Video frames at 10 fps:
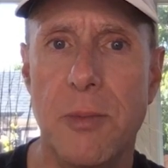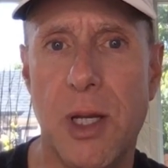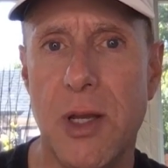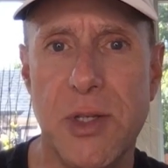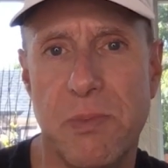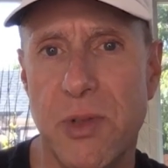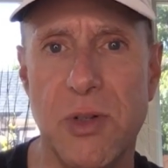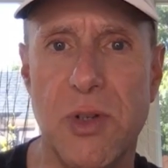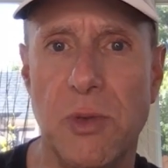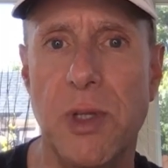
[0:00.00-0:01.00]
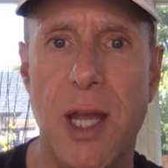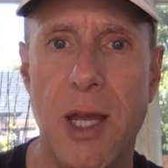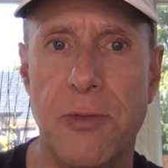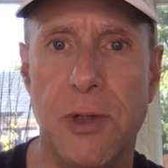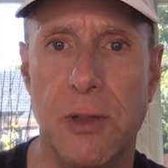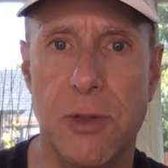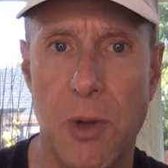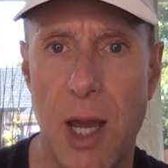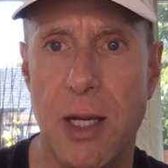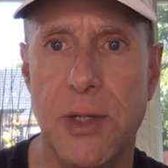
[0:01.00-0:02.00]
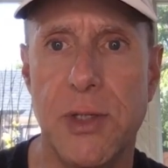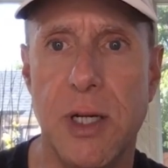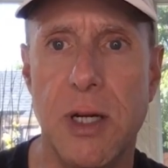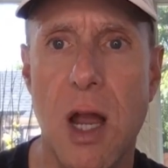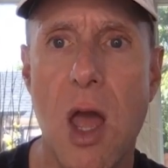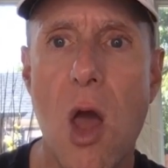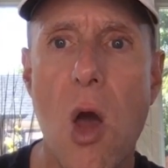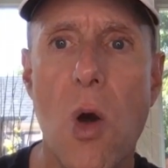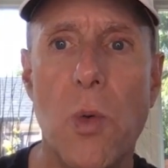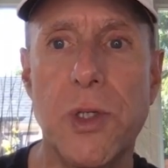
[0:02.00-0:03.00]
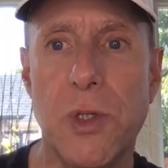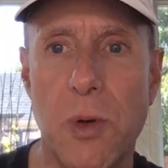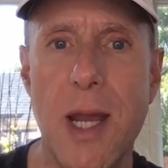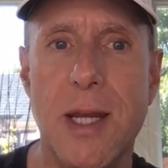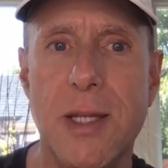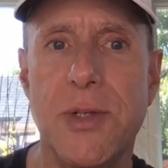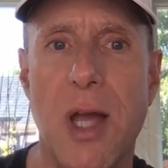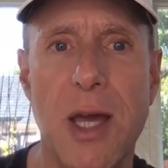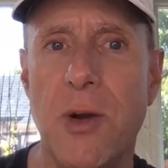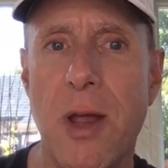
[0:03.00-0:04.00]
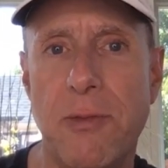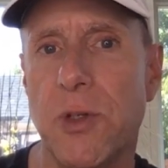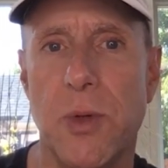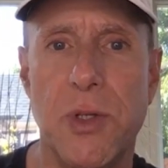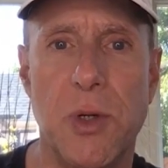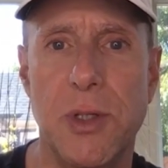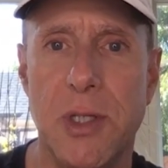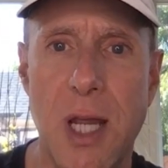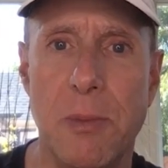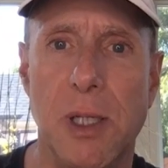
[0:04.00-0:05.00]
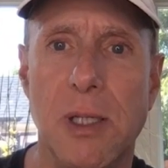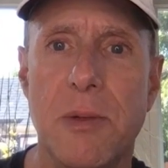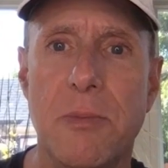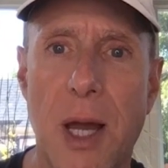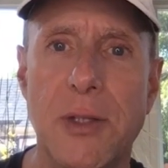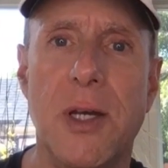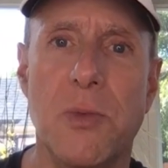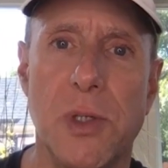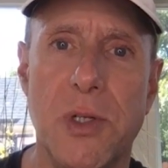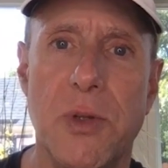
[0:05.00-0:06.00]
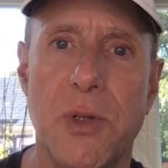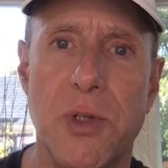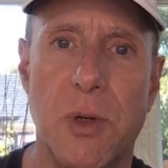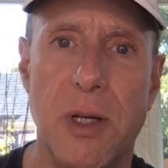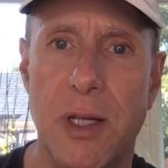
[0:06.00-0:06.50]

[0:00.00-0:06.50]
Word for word: because there's only a handful of varieties here. What's great is I don't have to resort the table. Python will do the sorting